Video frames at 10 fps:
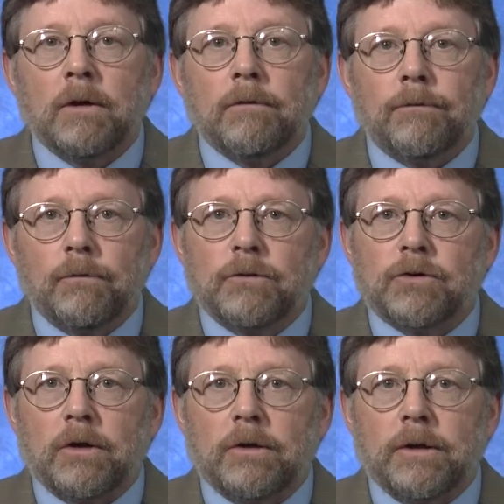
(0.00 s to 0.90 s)
Food
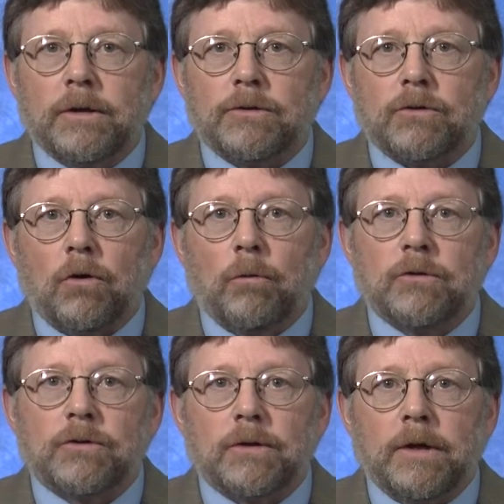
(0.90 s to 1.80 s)
Sunday is almost